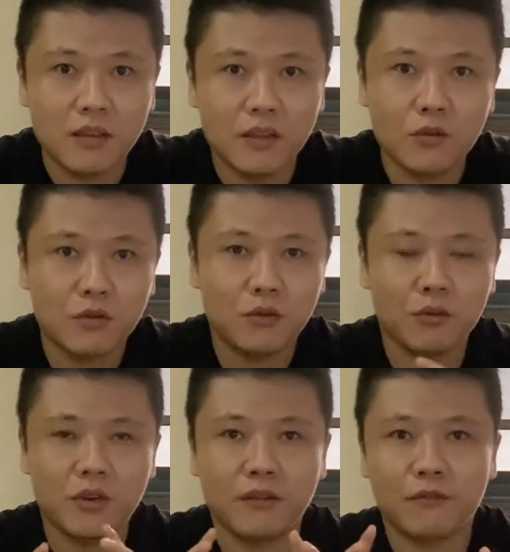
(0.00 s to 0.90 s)

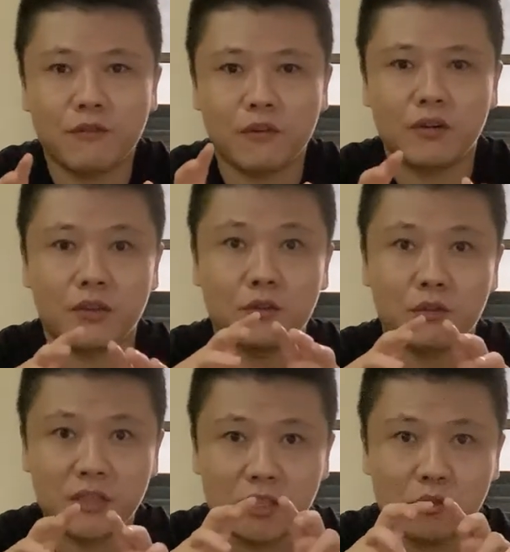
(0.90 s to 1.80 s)

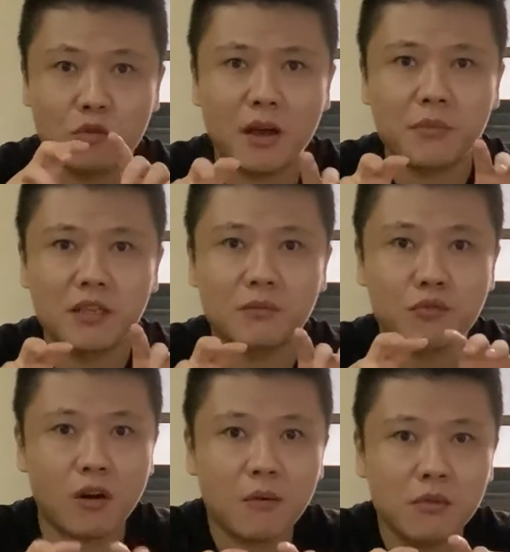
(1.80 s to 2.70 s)
you're describing the
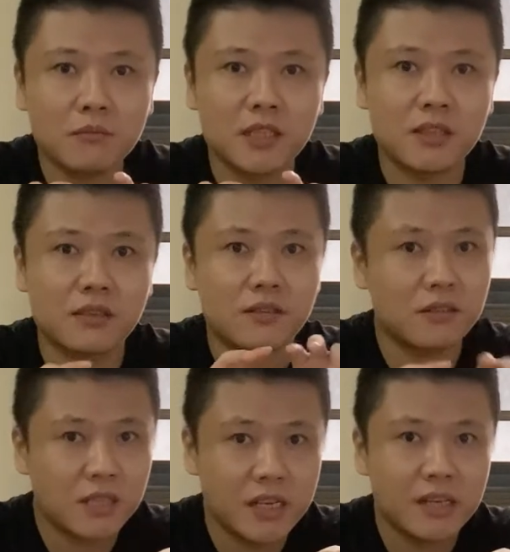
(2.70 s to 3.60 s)
problem in the
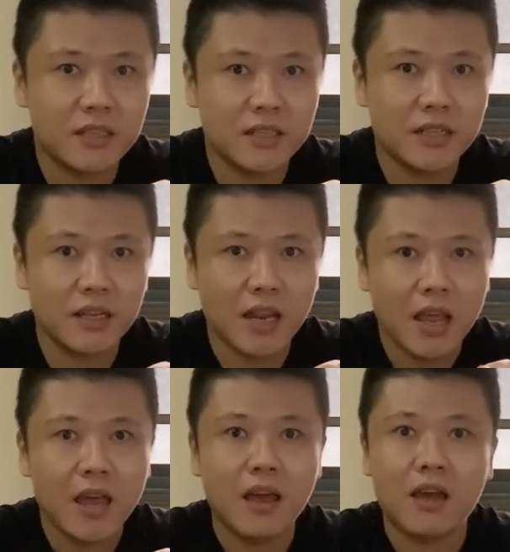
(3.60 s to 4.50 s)
search engine,
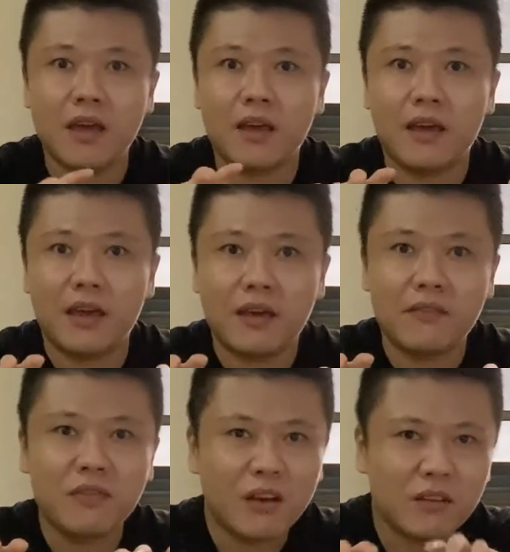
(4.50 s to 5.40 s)

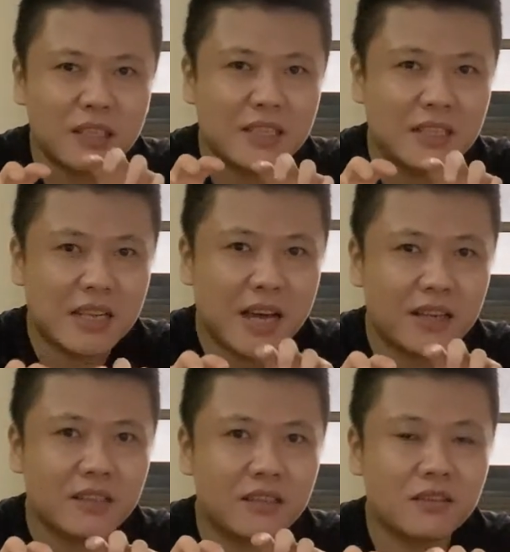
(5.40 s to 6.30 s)
not
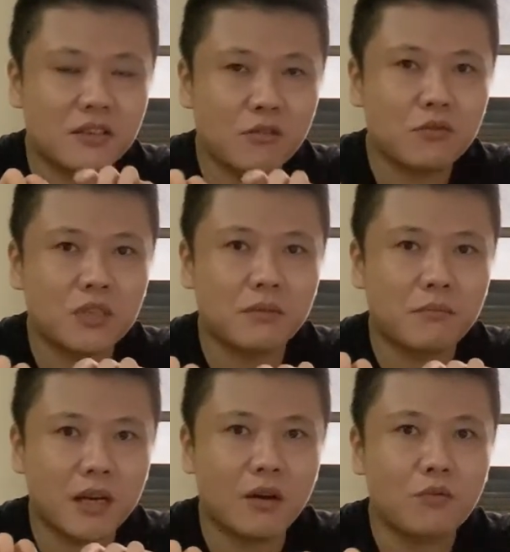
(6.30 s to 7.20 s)
exactly the solution,
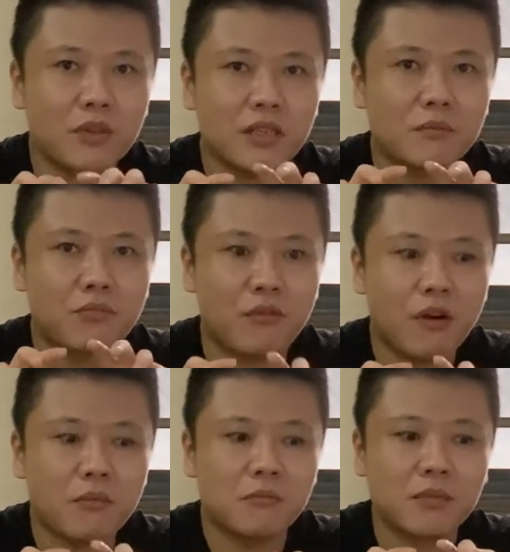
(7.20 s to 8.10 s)
but only the
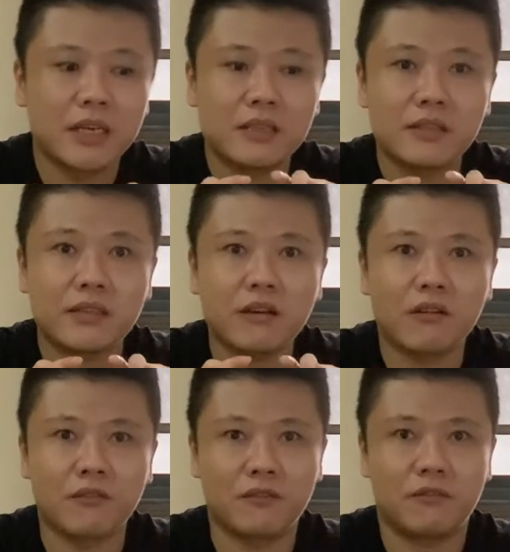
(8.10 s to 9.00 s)
problem
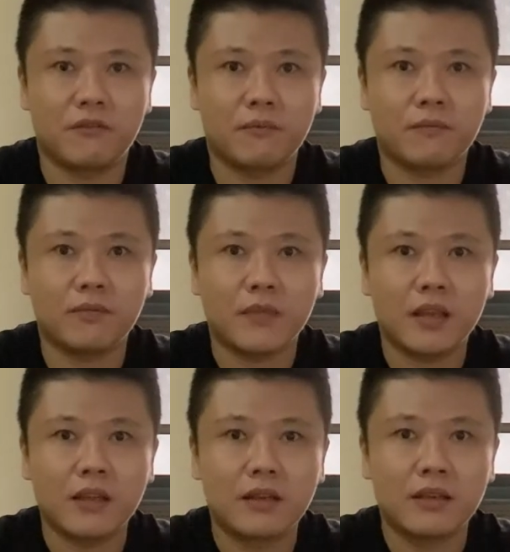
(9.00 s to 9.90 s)
itself.
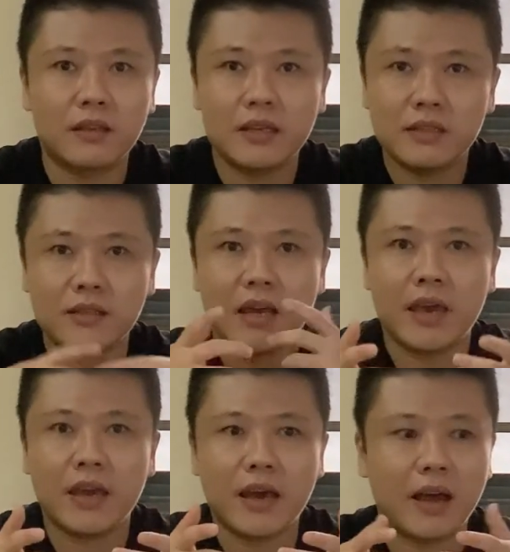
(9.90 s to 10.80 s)
Let's
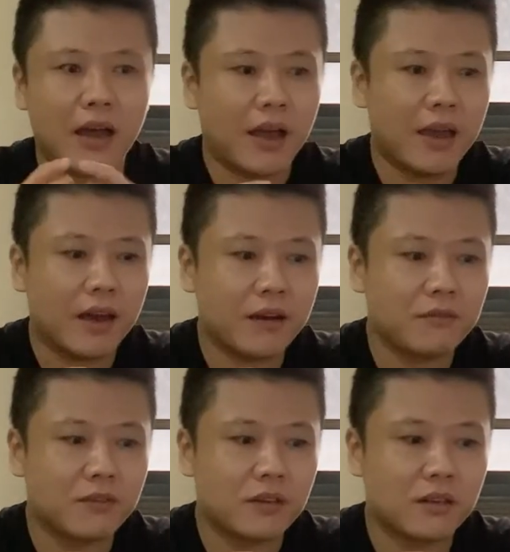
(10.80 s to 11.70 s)
say I have